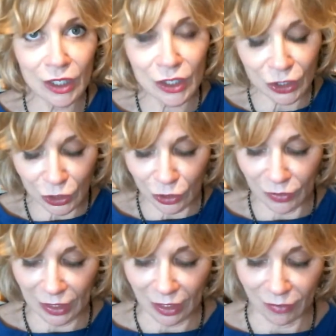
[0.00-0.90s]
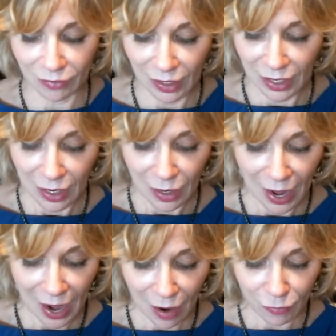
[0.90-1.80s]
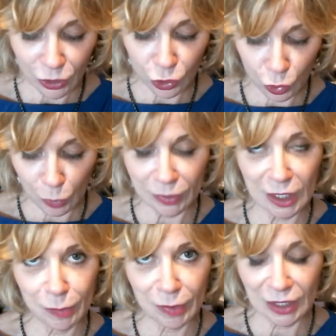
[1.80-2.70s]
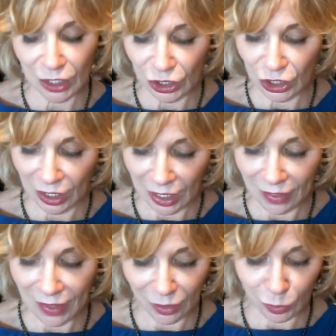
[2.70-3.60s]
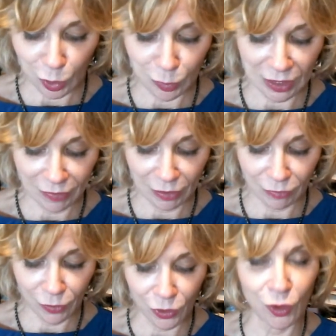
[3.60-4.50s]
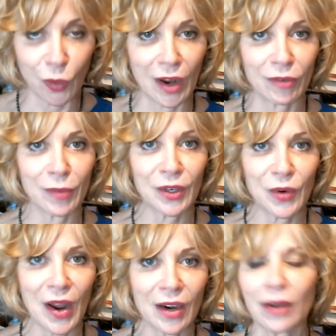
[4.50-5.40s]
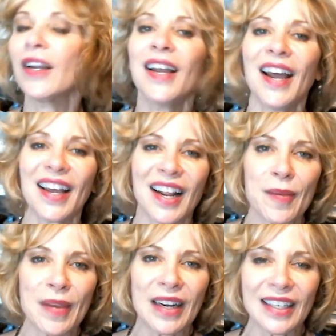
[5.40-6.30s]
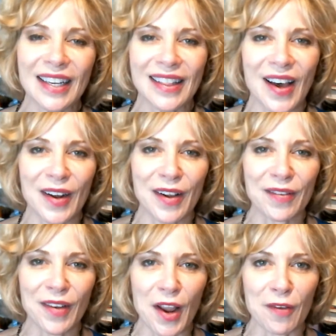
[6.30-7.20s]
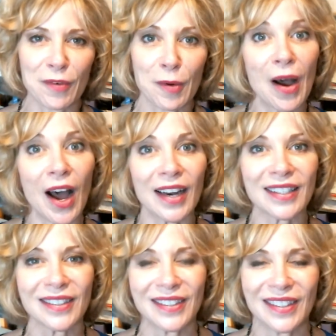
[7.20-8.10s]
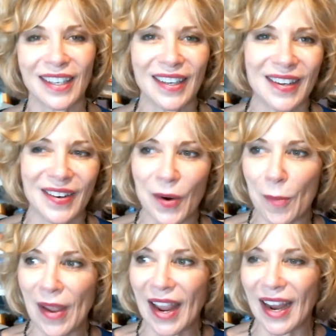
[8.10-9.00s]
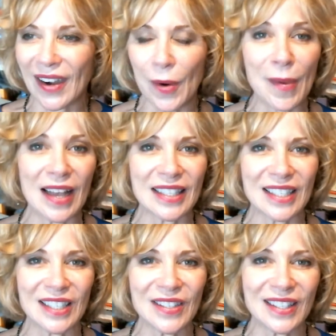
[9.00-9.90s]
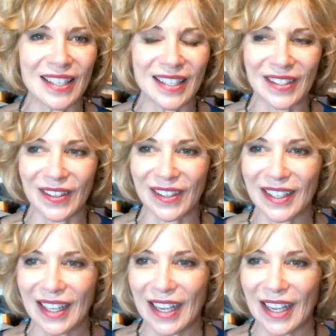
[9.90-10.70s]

conservative average group disposition than groups living further away from the equator. And I immediately thought of like Vermont or Maine or Massachusetts or